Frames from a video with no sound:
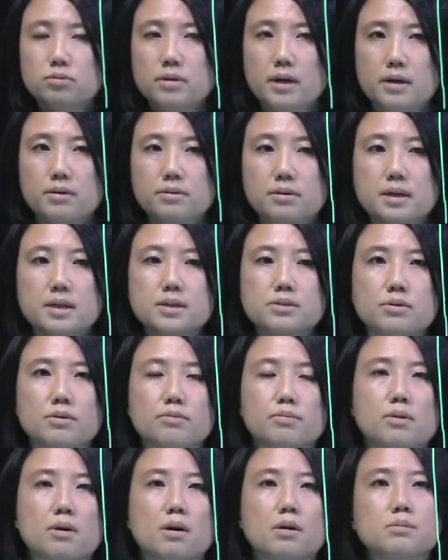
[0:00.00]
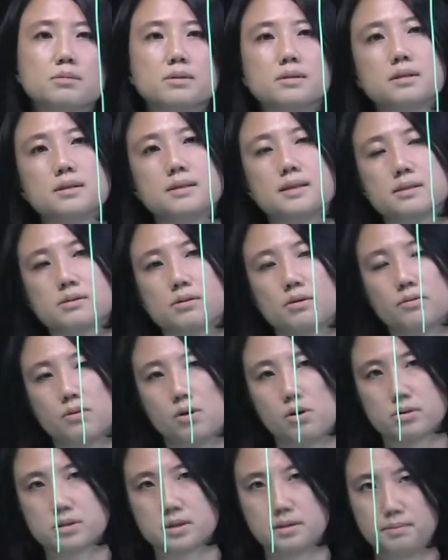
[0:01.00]
errors with probability that's of
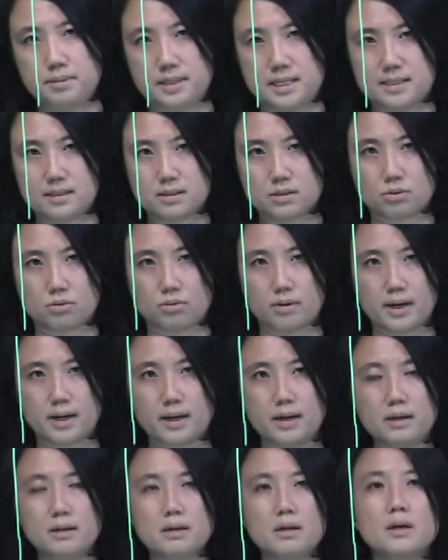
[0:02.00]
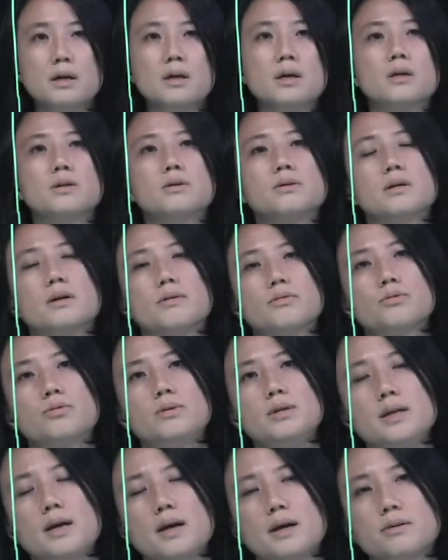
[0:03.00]
order p squared. You have
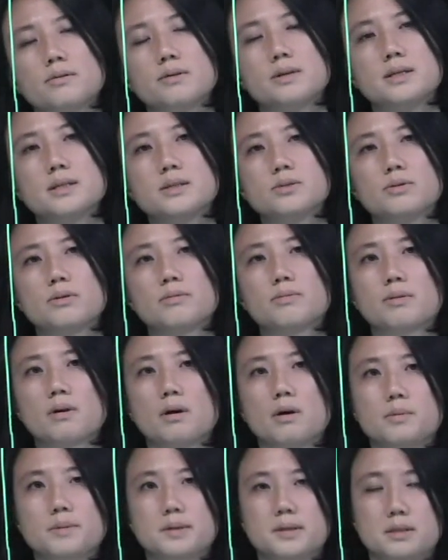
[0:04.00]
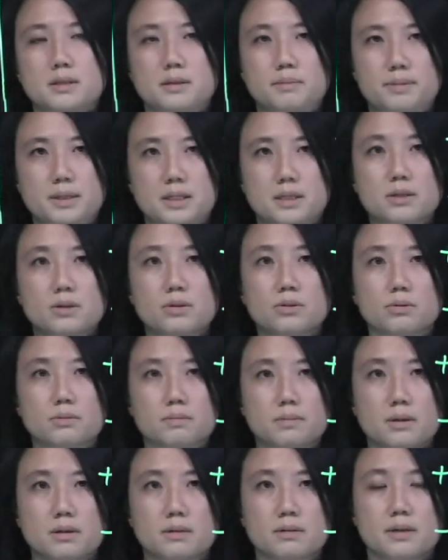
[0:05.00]
3 errors with probability p cubed,
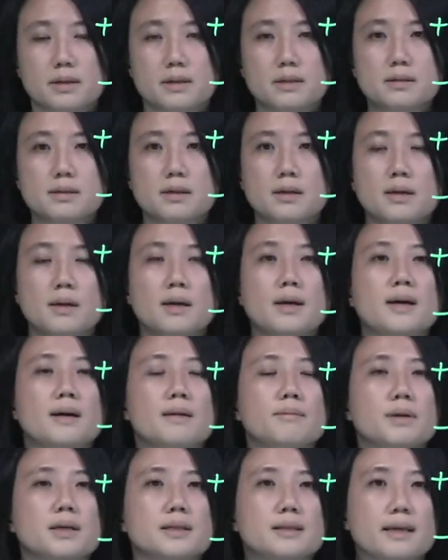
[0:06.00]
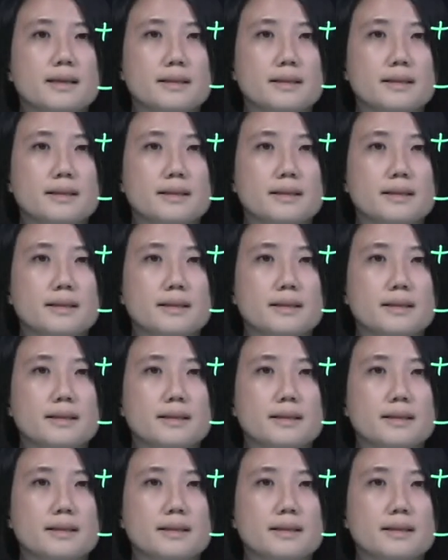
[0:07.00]
right? But they